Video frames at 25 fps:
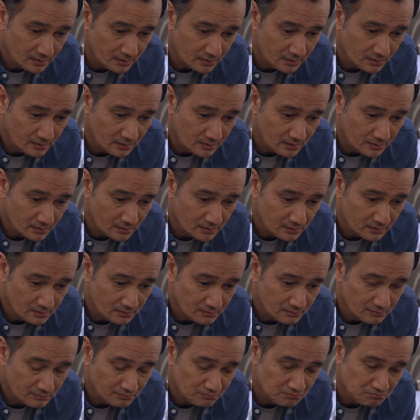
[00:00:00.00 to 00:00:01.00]

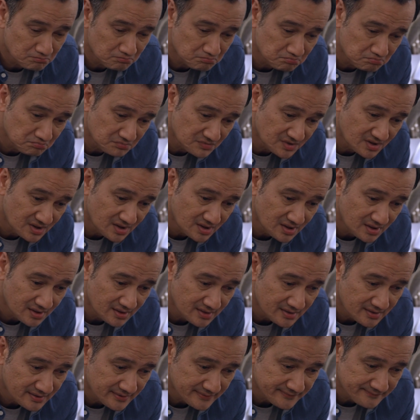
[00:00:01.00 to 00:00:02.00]

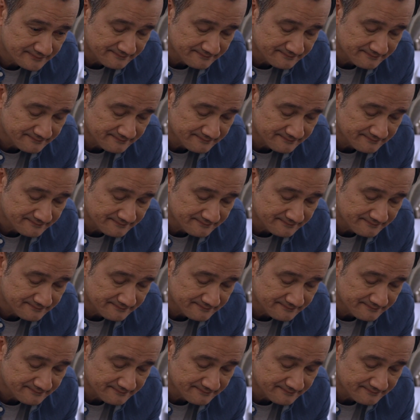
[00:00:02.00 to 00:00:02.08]
Nobody speaks.